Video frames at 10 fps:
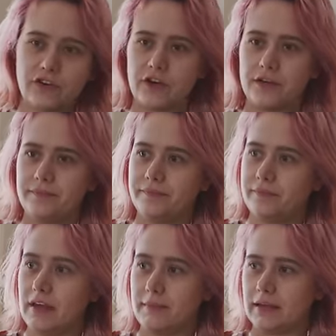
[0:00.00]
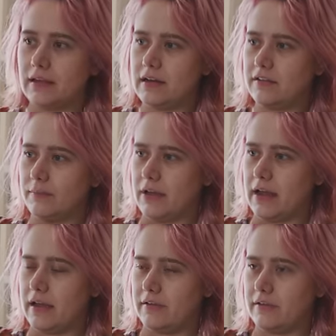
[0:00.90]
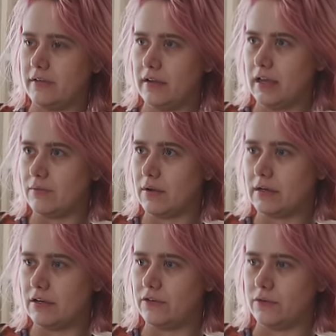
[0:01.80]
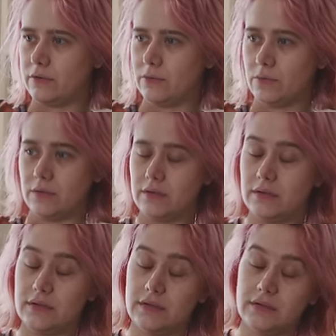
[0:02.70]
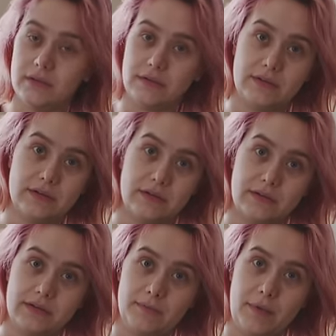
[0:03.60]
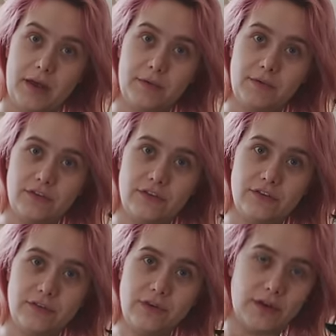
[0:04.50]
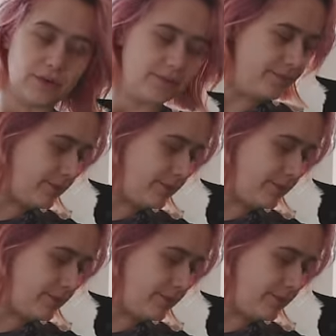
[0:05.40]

on, get my cleaning supplies, and get ready to pop over to the studio.